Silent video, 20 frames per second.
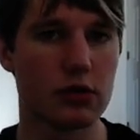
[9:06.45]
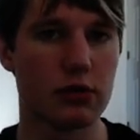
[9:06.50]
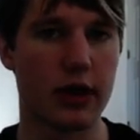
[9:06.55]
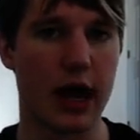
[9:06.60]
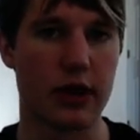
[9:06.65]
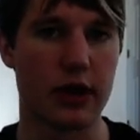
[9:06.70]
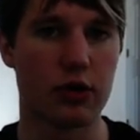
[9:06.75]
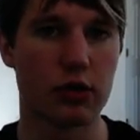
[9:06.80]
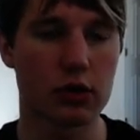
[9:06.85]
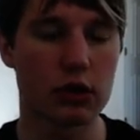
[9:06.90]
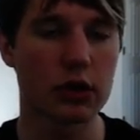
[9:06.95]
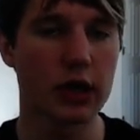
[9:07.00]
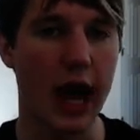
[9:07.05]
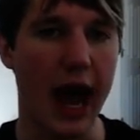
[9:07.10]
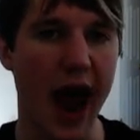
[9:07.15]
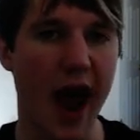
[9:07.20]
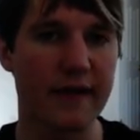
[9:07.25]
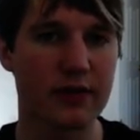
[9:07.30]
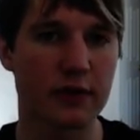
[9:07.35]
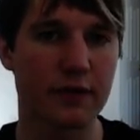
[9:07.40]
You're going to have to
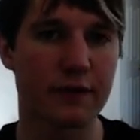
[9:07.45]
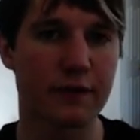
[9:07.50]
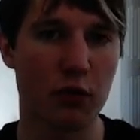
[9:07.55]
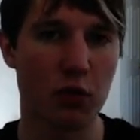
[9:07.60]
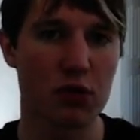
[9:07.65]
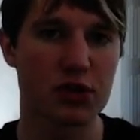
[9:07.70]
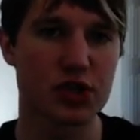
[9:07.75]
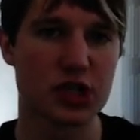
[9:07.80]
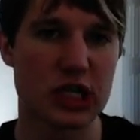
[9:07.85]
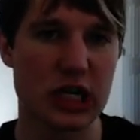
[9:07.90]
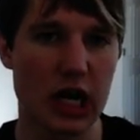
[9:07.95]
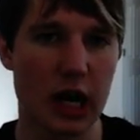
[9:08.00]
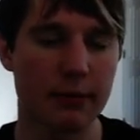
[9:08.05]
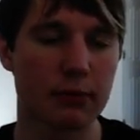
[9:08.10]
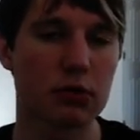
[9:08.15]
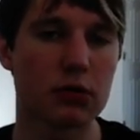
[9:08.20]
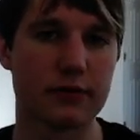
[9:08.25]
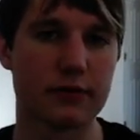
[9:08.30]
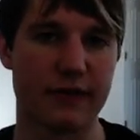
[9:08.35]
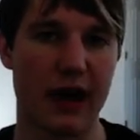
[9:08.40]
force number
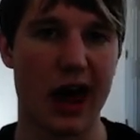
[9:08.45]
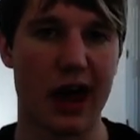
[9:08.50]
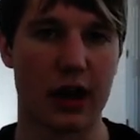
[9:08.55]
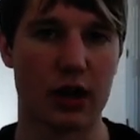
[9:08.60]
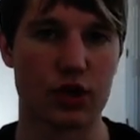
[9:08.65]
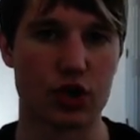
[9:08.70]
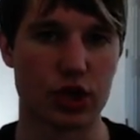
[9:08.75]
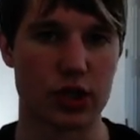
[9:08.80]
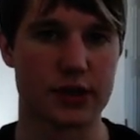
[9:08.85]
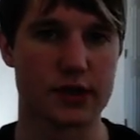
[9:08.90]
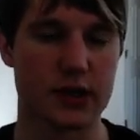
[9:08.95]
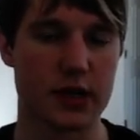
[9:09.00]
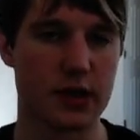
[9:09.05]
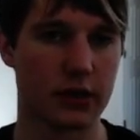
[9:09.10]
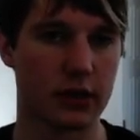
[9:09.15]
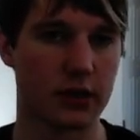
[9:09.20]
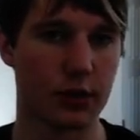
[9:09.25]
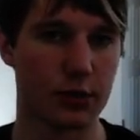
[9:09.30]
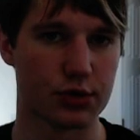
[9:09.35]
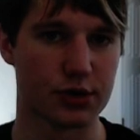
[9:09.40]
advantages in
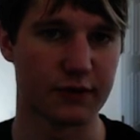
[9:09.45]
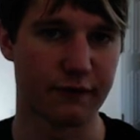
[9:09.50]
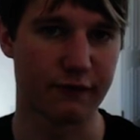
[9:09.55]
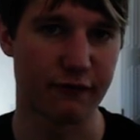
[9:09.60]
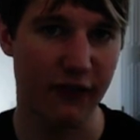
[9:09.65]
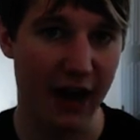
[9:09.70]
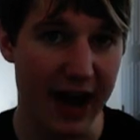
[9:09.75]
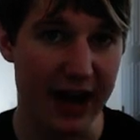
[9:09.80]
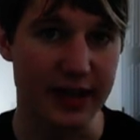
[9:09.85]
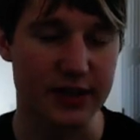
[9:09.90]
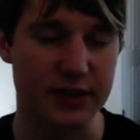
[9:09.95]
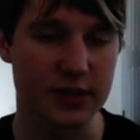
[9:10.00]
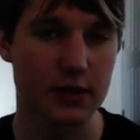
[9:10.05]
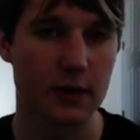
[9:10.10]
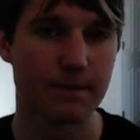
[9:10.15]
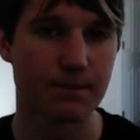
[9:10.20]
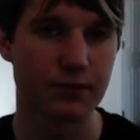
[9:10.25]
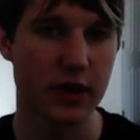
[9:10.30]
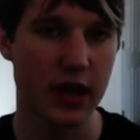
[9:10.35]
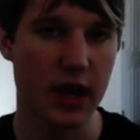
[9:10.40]
those fights
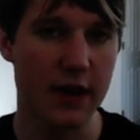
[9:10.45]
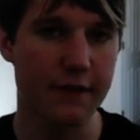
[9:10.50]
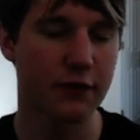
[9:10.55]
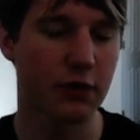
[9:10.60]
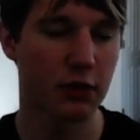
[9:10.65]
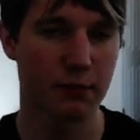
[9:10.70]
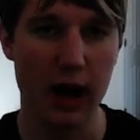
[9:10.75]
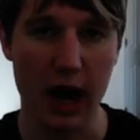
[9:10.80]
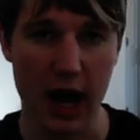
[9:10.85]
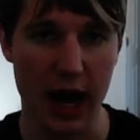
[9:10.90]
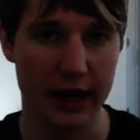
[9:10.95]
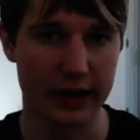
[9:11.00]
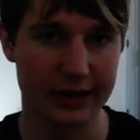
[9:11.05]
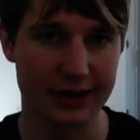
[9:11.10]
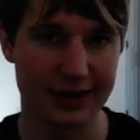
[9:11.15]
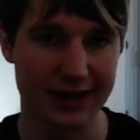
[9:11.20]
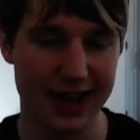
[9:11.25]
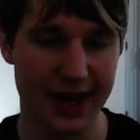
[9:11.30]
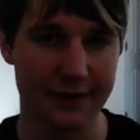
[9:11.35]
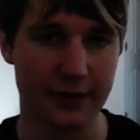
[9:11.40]
if you're behind in
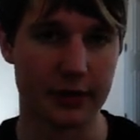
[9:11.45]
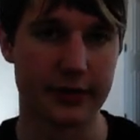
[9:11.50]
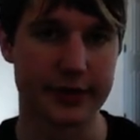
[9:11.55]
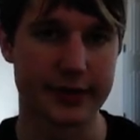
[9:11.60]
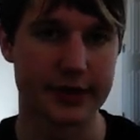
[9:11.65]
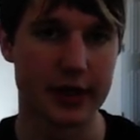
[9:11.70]
levels.